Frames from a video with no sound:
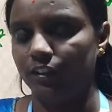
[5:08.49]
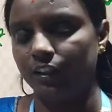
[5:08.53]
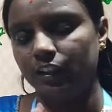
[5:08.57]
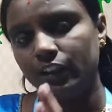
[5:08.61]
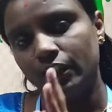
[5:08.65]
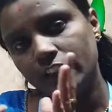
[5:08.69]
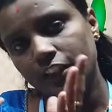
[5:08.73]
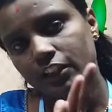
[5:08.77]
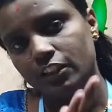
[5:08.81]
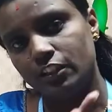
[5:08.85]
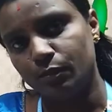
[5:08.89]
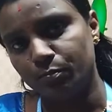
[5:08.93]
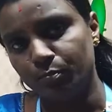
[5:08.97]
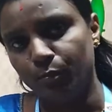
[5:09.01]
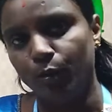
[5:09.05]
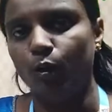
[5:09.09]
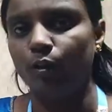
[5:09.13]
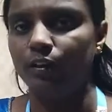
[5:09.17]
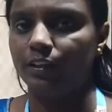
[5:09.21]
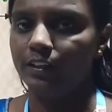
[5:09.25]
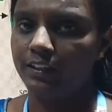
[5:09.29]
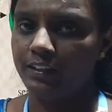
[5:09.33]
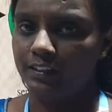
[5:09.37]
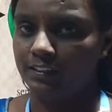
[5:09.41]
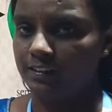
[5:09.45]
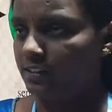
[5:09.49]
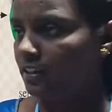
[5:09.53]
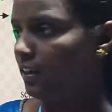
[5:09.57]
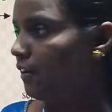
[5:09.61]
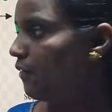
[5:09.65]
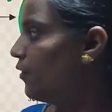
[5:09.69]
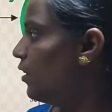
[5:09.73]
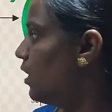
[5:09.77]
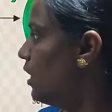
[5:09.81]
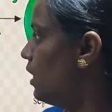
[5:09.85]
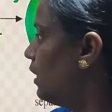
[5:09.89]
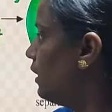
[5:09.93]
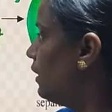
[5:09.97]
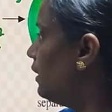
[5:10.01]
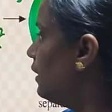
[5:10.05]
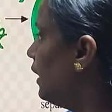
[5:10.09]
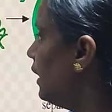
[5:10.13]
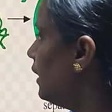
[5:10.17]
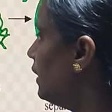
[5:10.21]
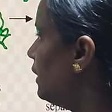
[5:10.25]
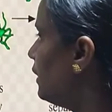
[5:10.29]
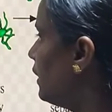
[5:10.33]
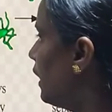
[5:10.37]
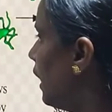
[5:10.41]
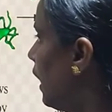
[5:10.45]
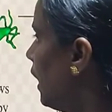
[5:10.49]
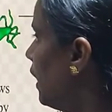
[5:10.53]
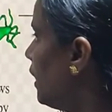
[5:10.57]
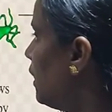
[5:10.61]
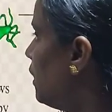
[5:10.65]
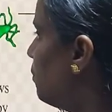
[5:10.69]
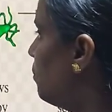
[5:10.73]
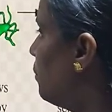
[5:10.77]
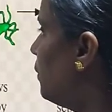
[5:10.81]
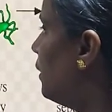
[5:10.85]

in its body itself. Then that